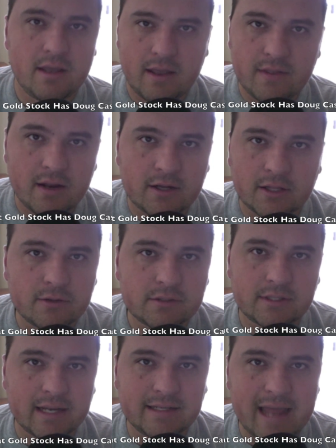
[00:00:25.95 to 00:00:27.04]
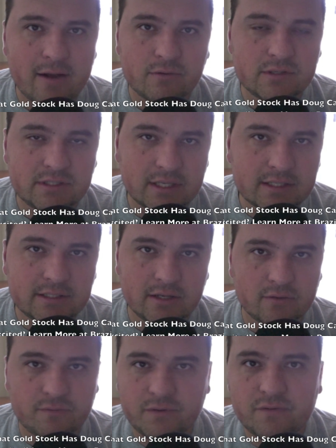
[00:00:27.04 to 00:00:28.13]
and then it closes like down 60
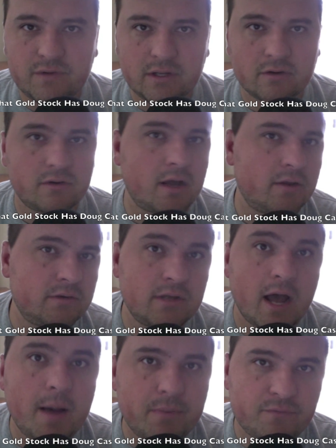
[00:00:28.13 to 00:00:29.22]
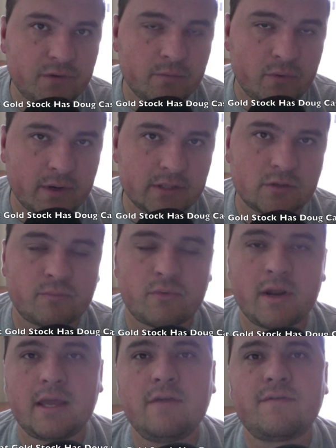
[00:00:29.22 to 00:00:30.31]
or 50 or up a few points or
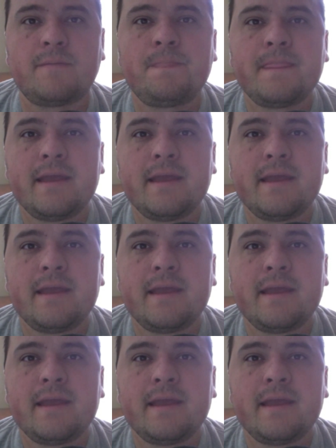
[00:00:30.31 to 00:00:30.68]
break even.